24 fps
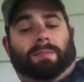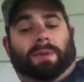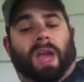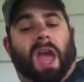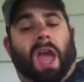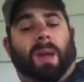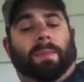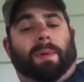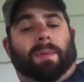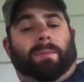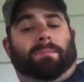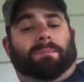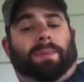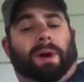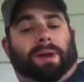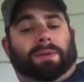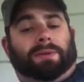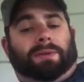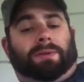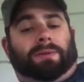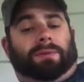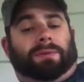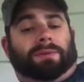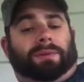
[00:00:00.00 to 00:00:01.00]
Came in
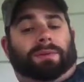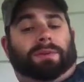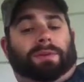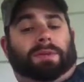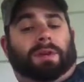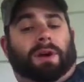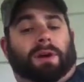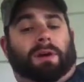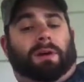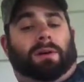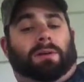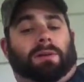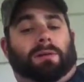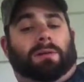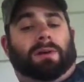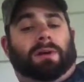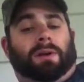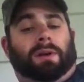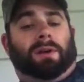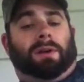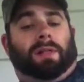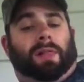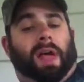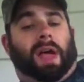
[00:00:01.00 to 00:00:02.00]
bundles, so
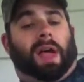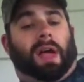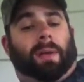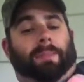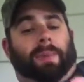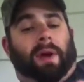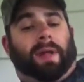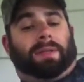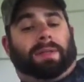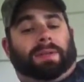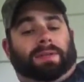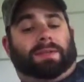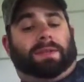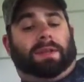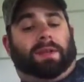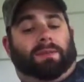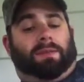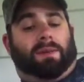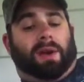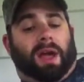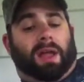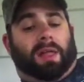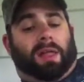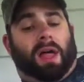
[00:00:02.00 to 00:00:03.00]
like I bought the
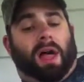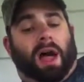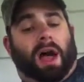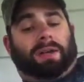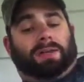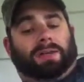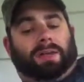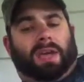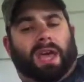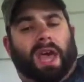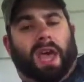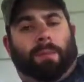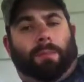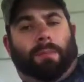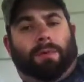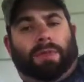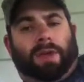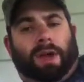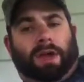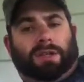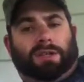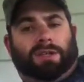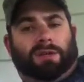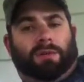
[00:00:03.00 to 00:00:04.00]
silver A-locks that came with
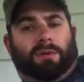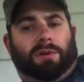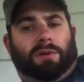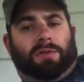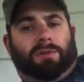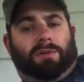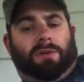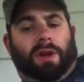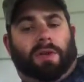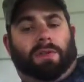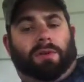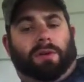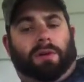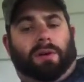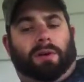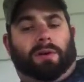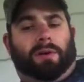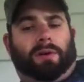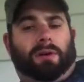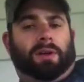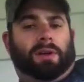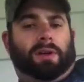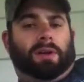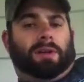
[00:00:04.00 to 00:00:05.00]
like 2 or 3 other
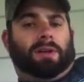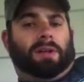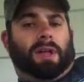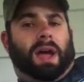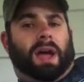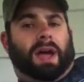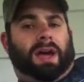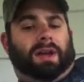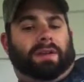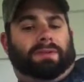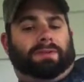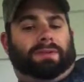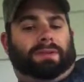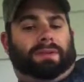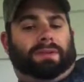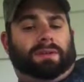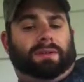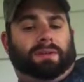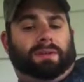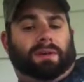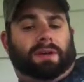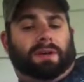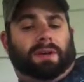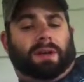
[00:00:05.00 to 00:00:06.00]
knives,
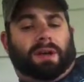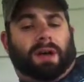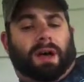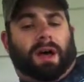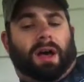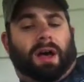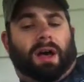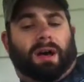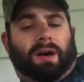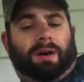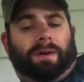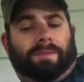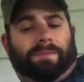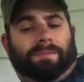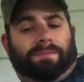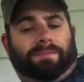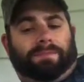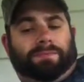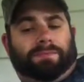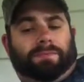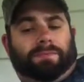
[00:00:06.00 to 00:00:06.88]
and